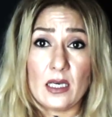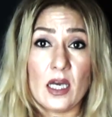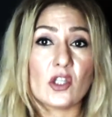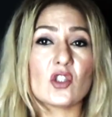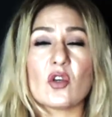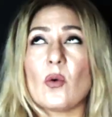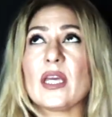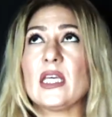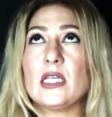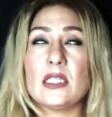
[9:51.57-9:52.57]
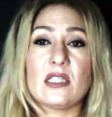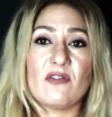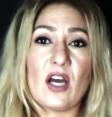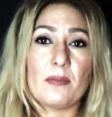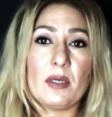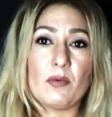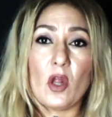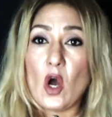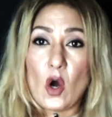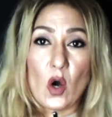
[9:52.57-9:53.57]
It's so easy to find people.
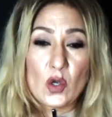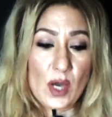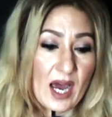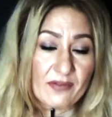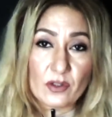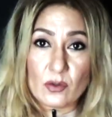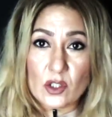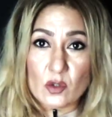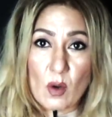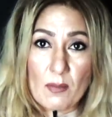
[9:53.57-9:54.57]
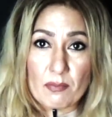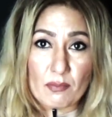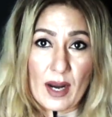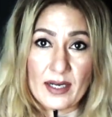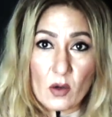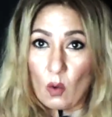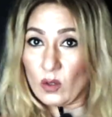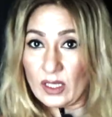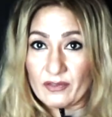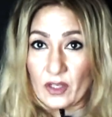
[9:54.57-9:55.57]
All you have to do is swipe right or
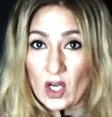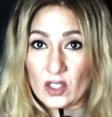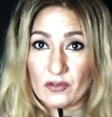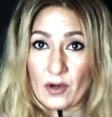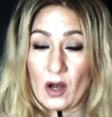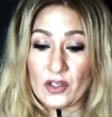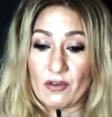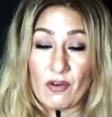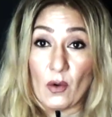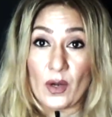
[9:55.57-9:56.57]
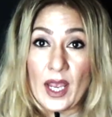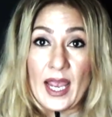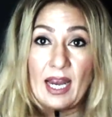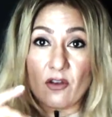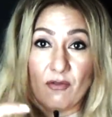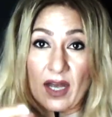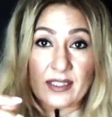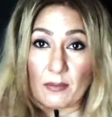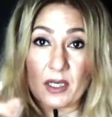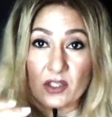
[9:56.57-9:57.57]
left on your, on your phone, and you find
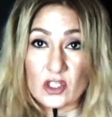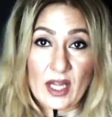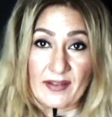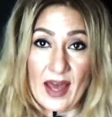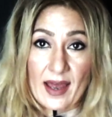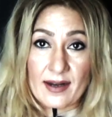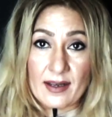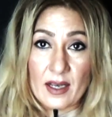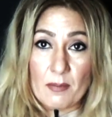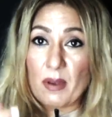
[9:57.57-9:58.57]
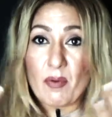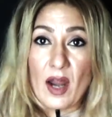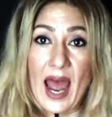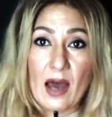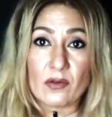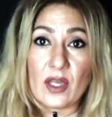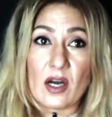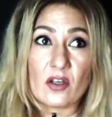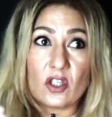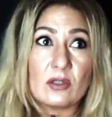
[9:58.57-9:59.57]
somebody just like that. People are out
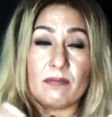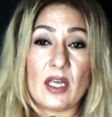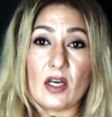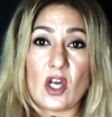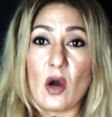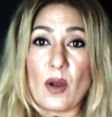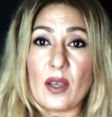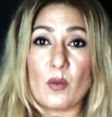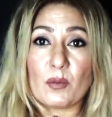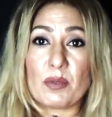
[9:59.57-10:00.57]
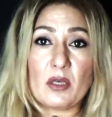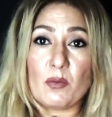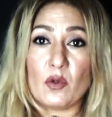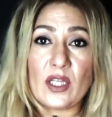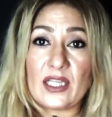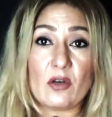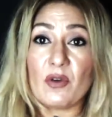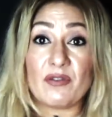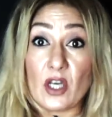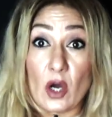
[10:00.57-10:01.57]
there. They're going with people that they don't
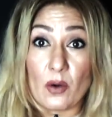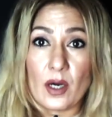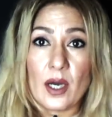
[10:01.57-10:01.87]
even know.